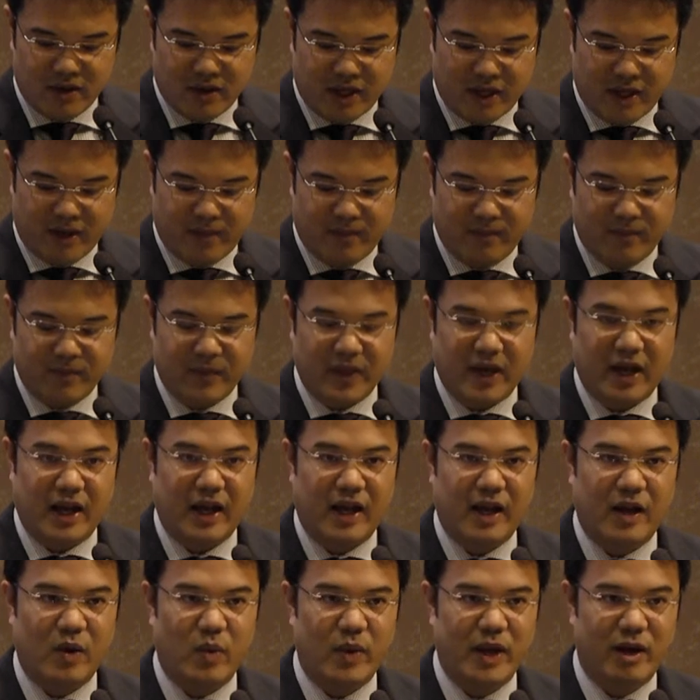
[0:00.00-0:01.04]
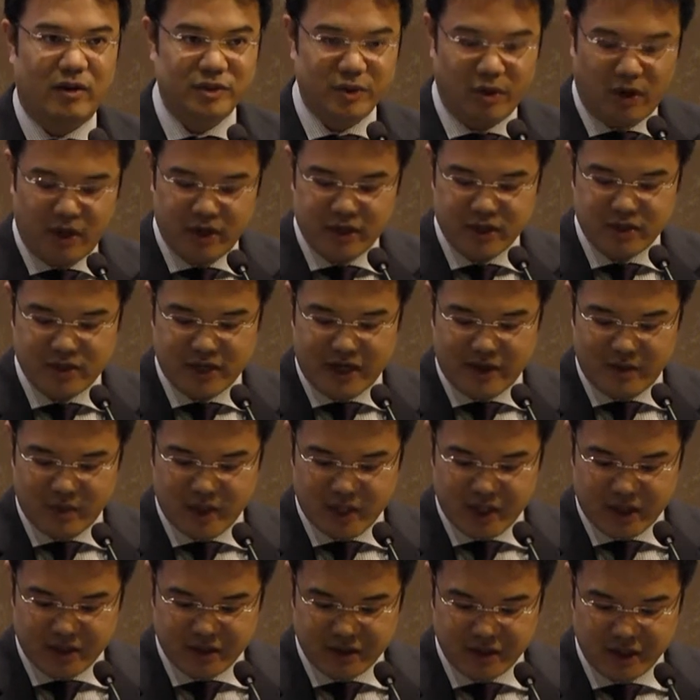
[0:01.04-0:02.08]
We're also honored to have
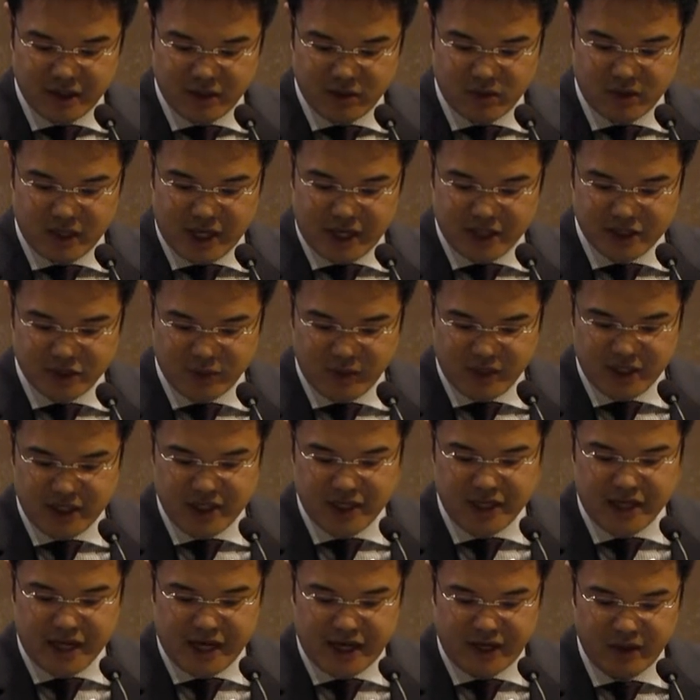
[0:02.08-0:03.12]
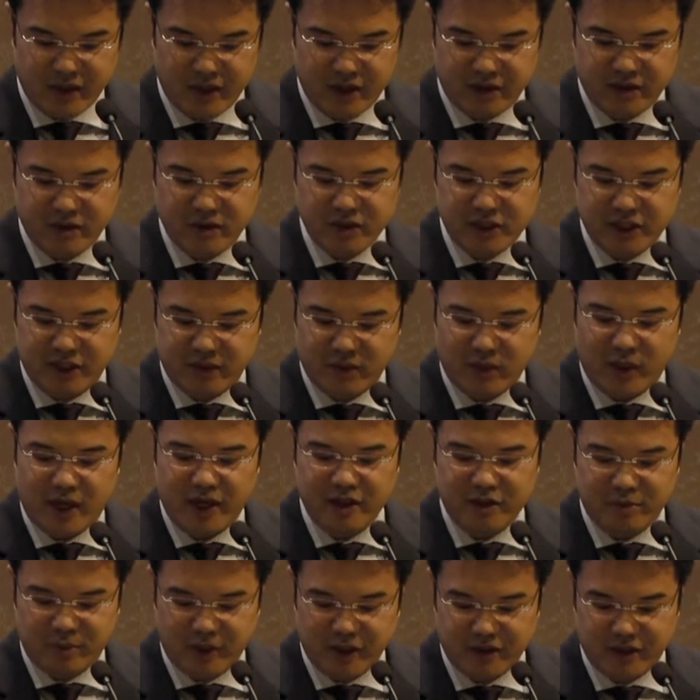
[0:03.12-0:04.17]
with us here Kun Ashvin Dayal, Associate
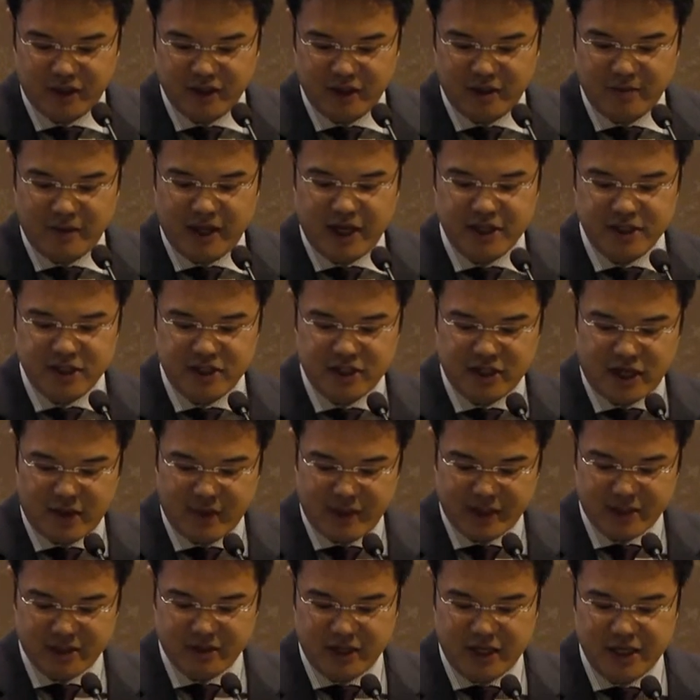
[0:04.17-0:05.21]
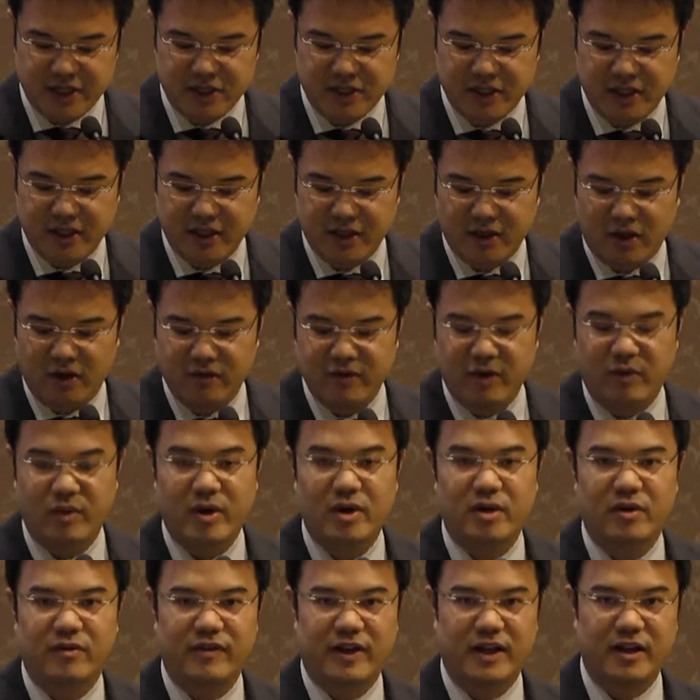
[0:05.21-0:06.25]
Vice President and Managing Director Asia of the
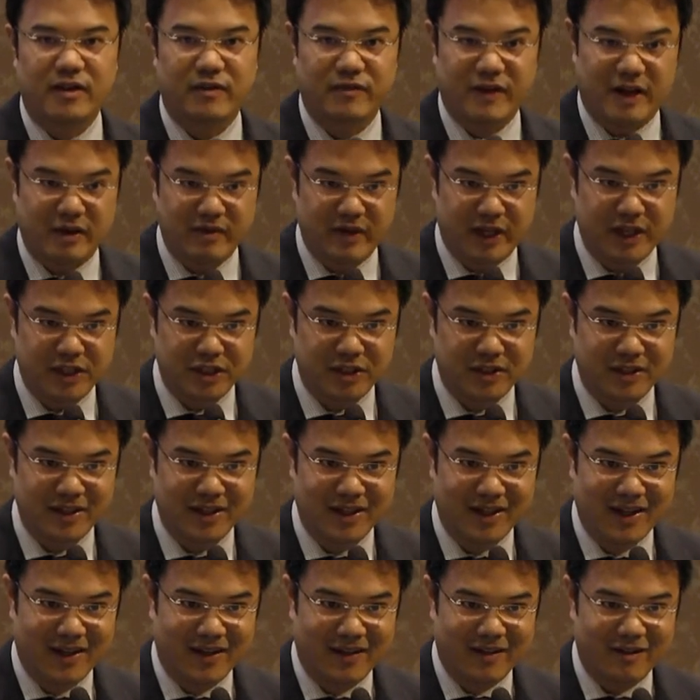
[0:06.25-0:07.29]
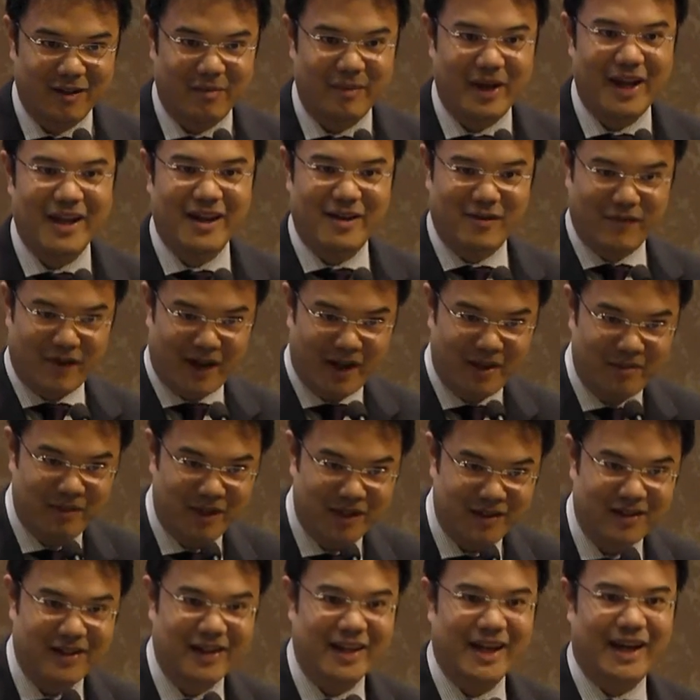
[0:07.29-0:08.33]
Rockefeller Foundation. So I invite
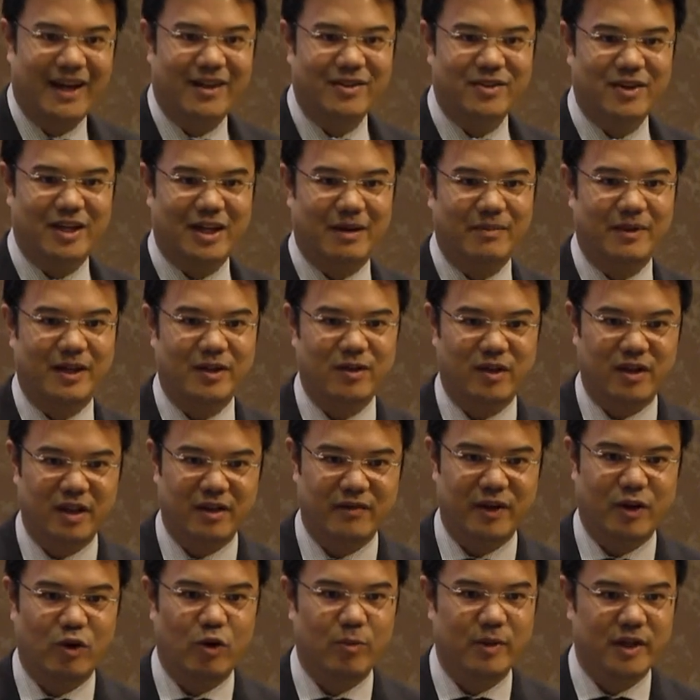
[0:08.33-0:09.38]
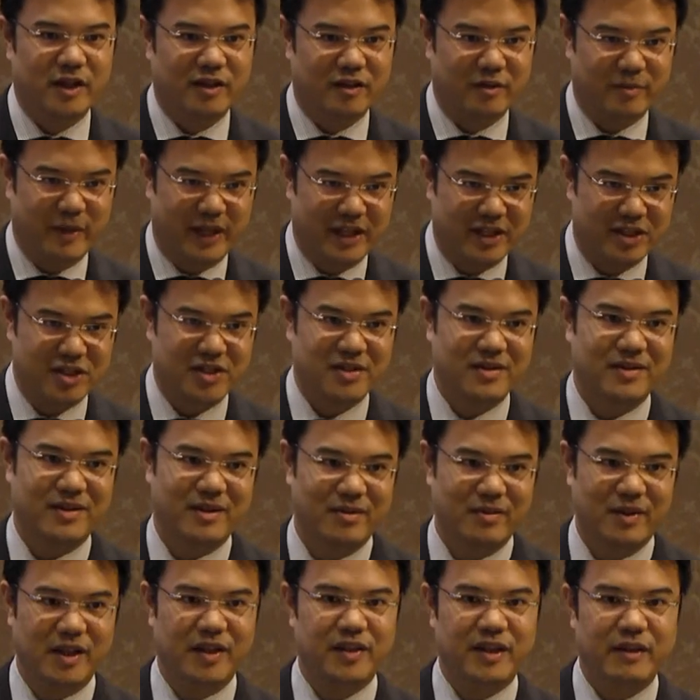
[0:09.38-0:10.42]
Mr. Dayal to come here to give the opening speech.
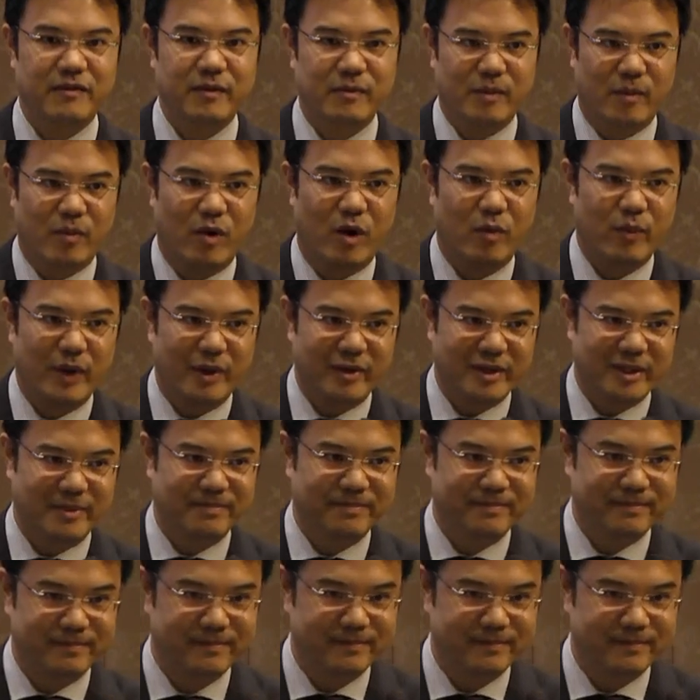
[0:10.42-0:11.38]
Please give him a warm welcome.